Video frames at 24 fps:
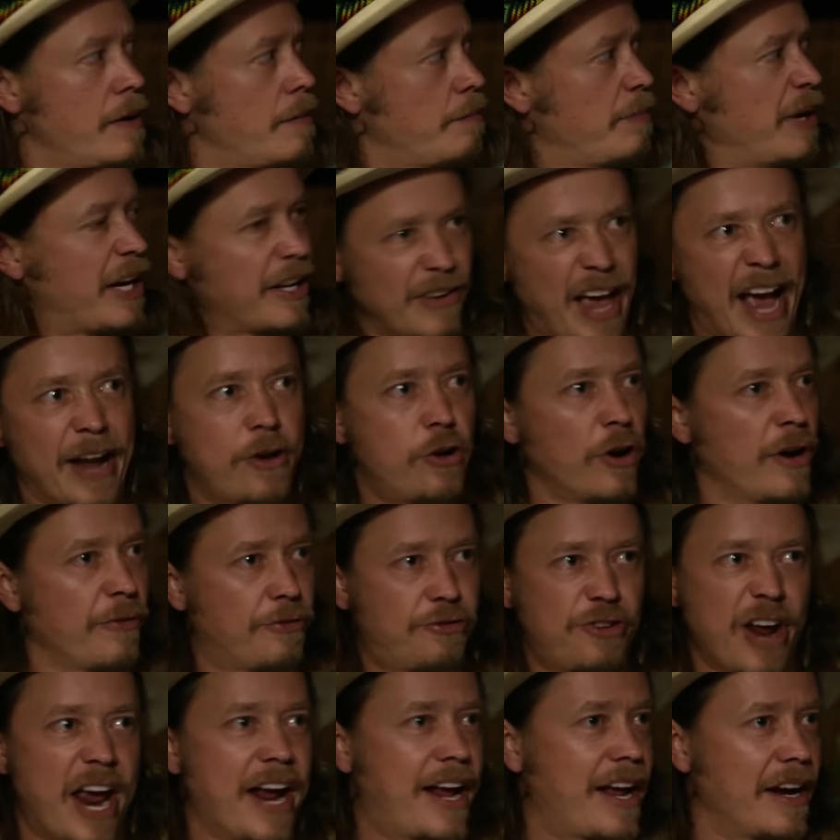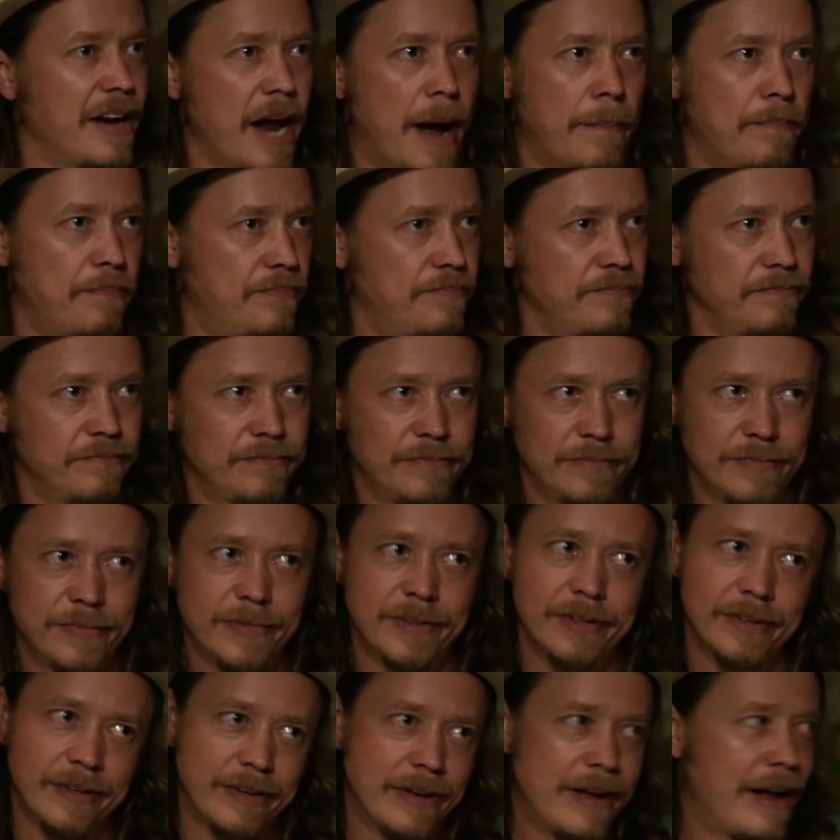Because I could have shaken up.
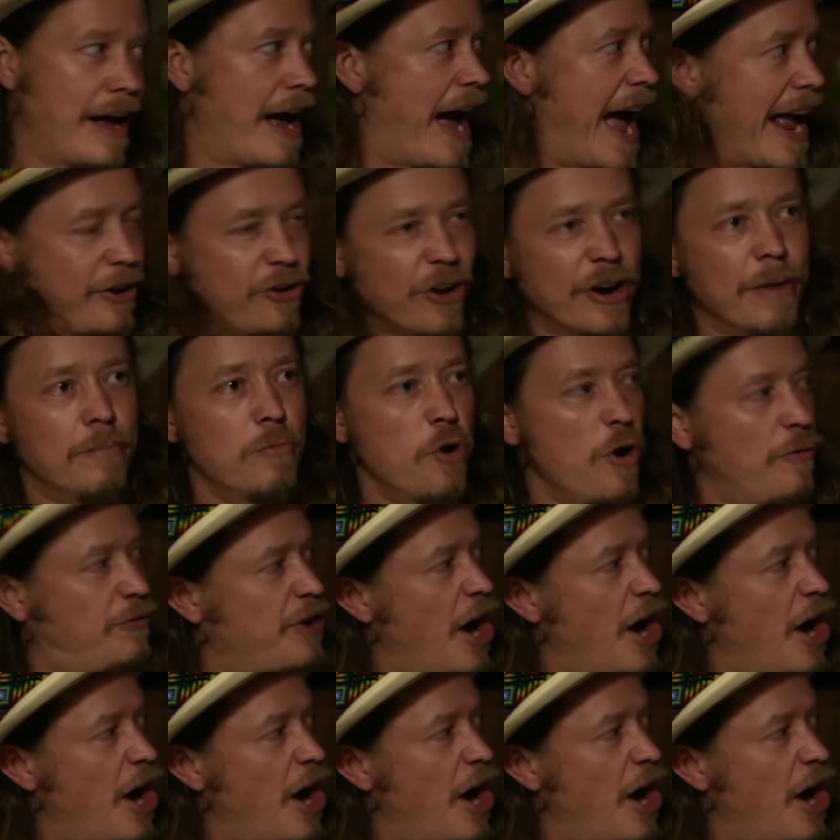I could have moved